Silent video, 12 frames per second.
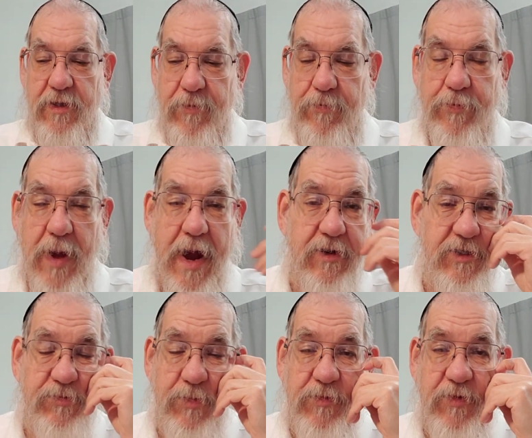
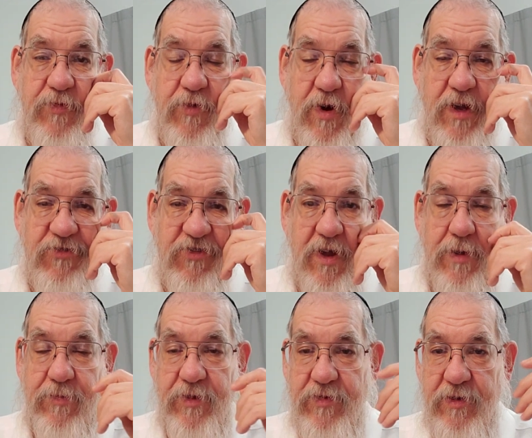embarrassment before
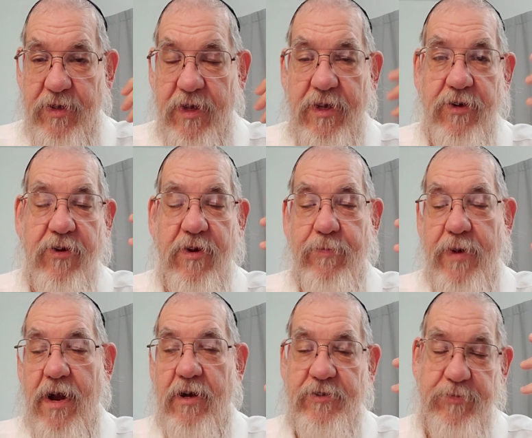Hashem. It's an inner
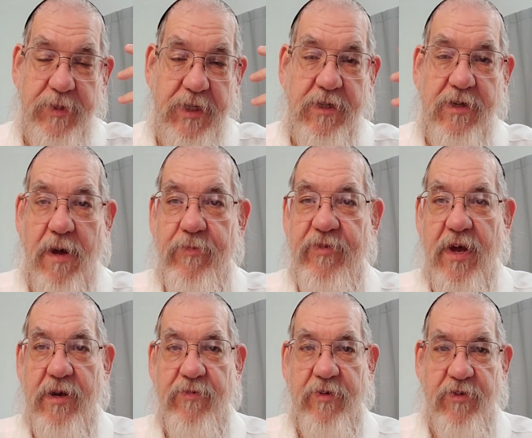embarrassment that comes
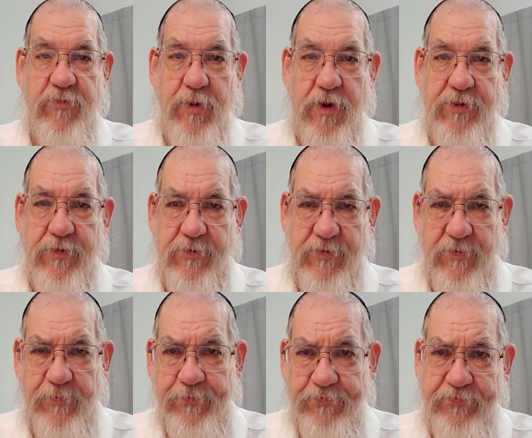out of his bonus.
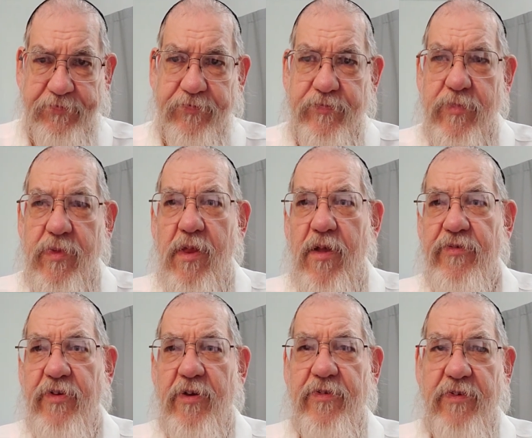
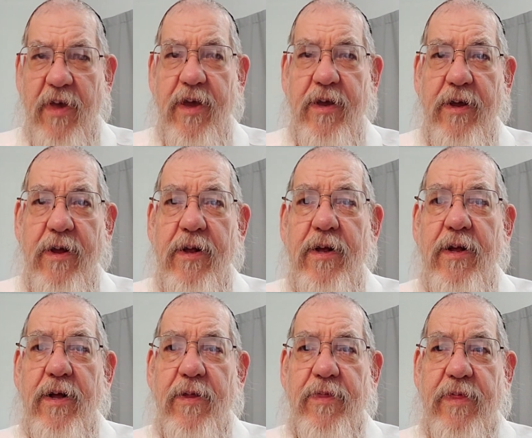So he's saying
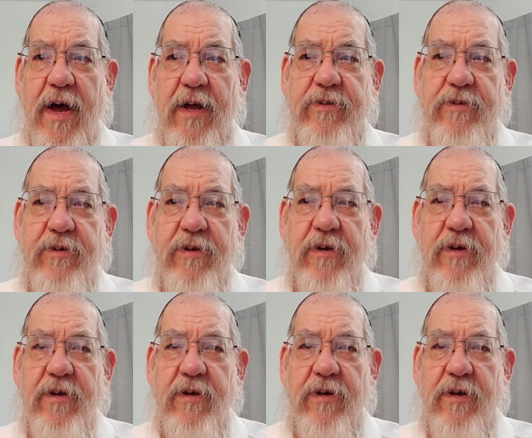that
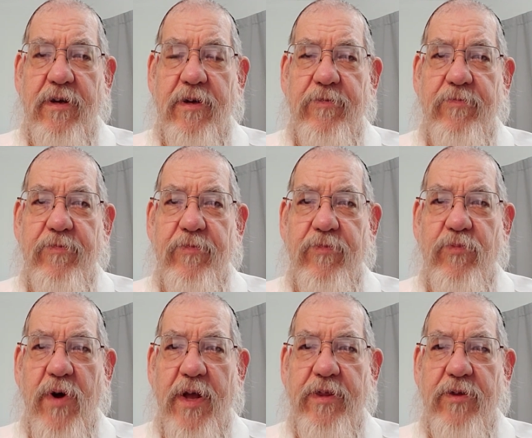
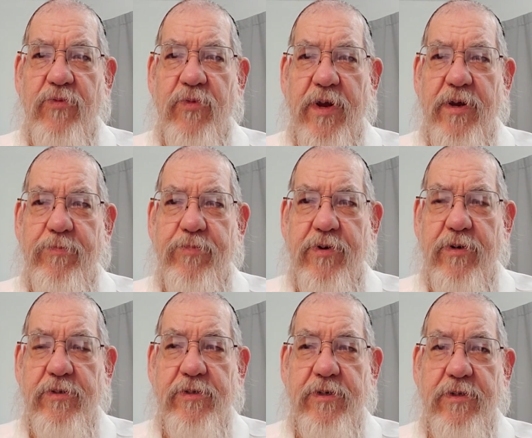when a
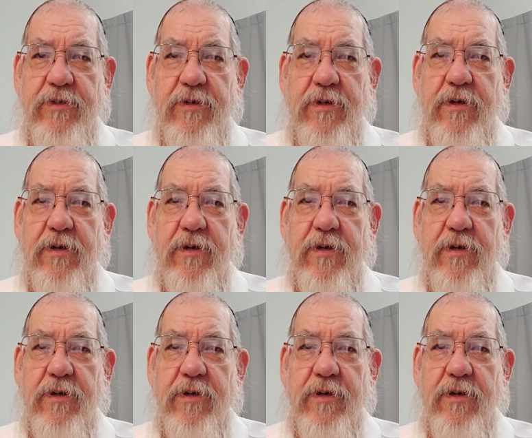person